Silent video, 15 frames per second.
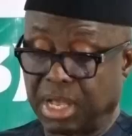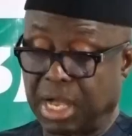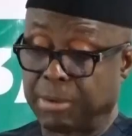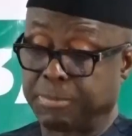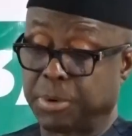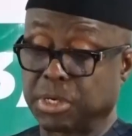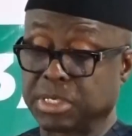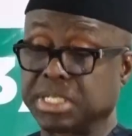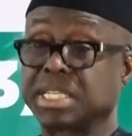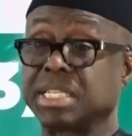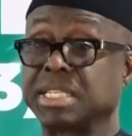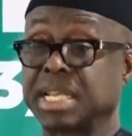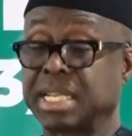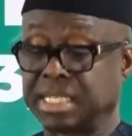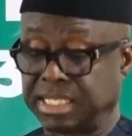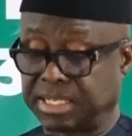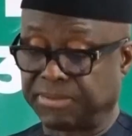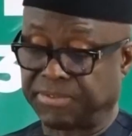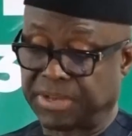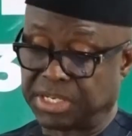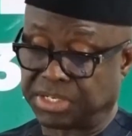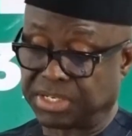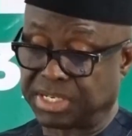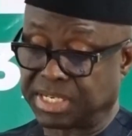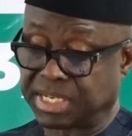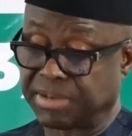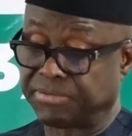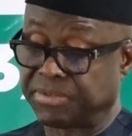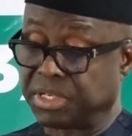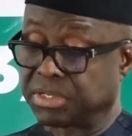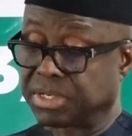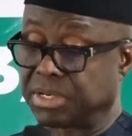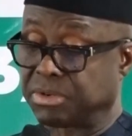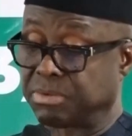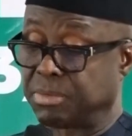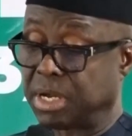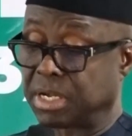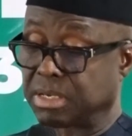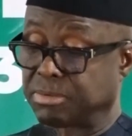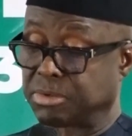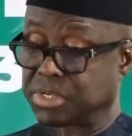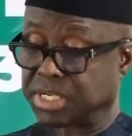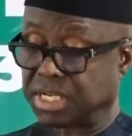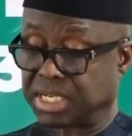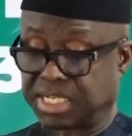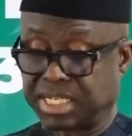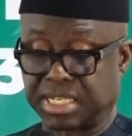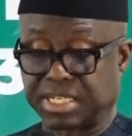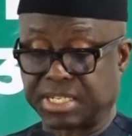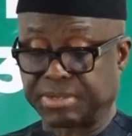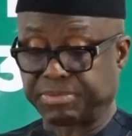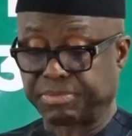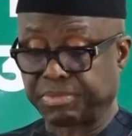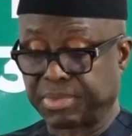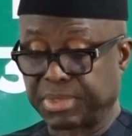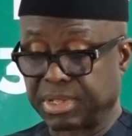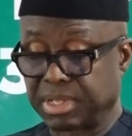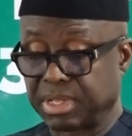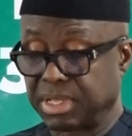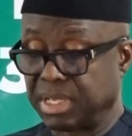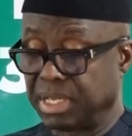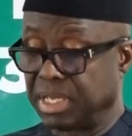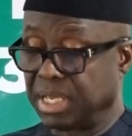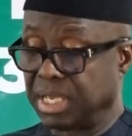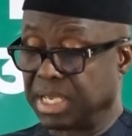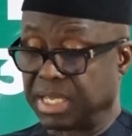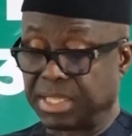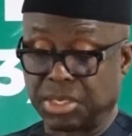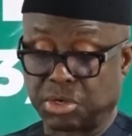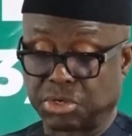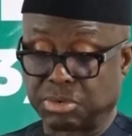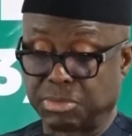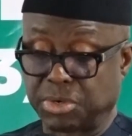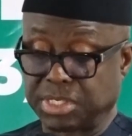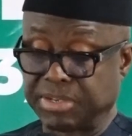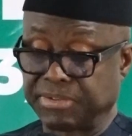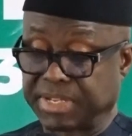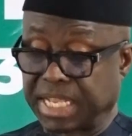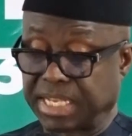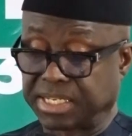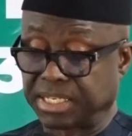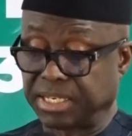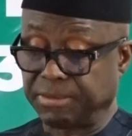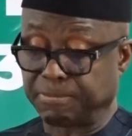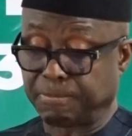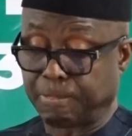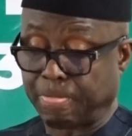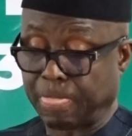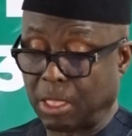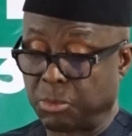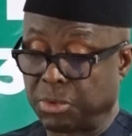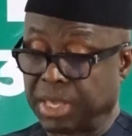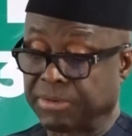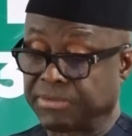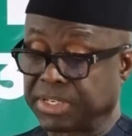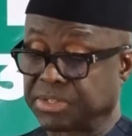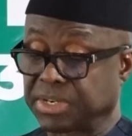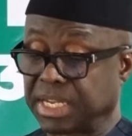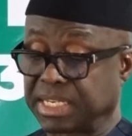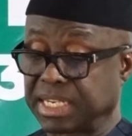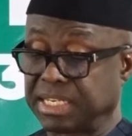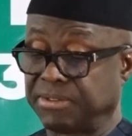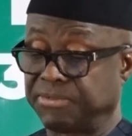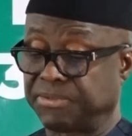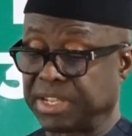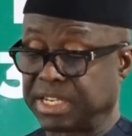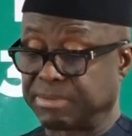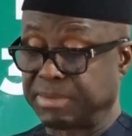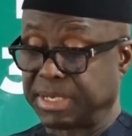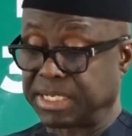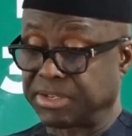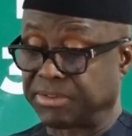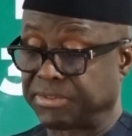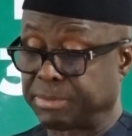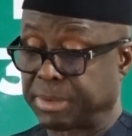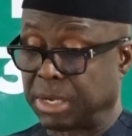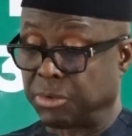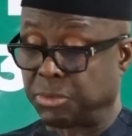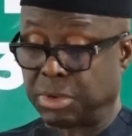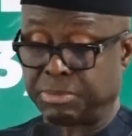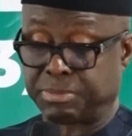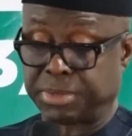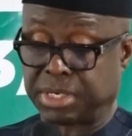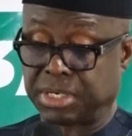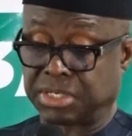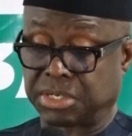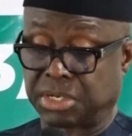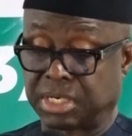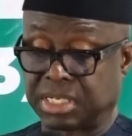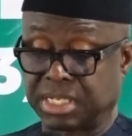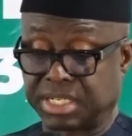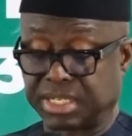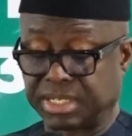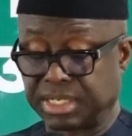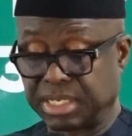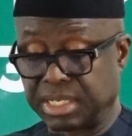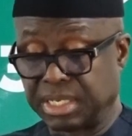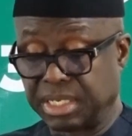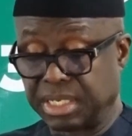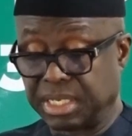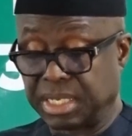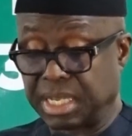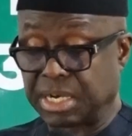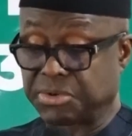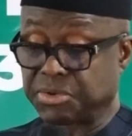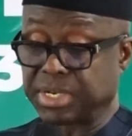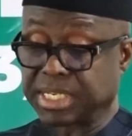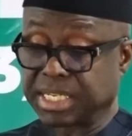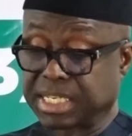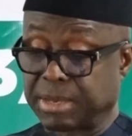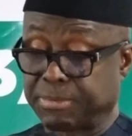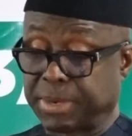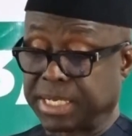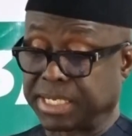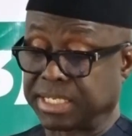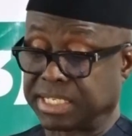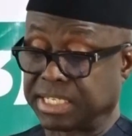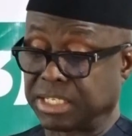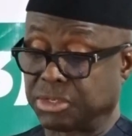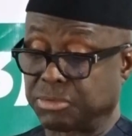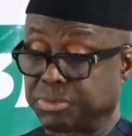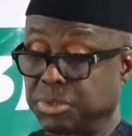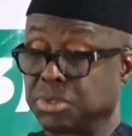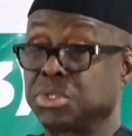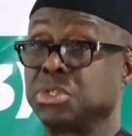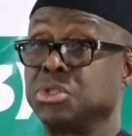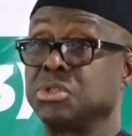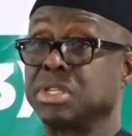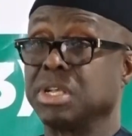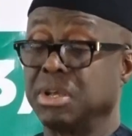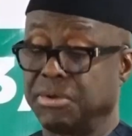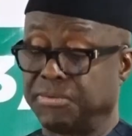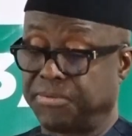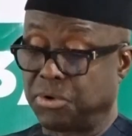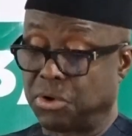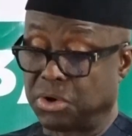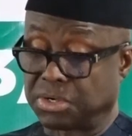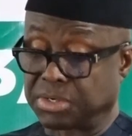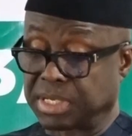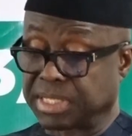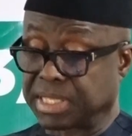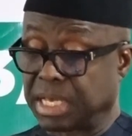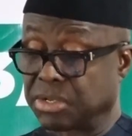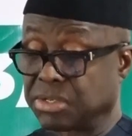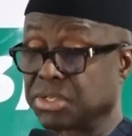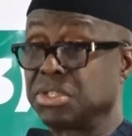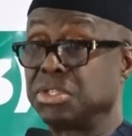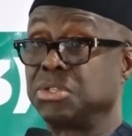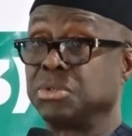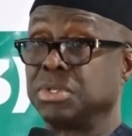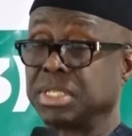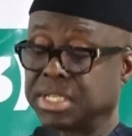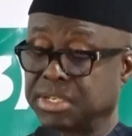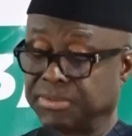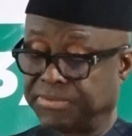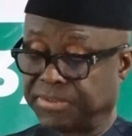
Our policies and interventions have yielded remarkable success. In the automotive sector, we have attracted investments of about $1 billion and created capacity to produce 400,000 units of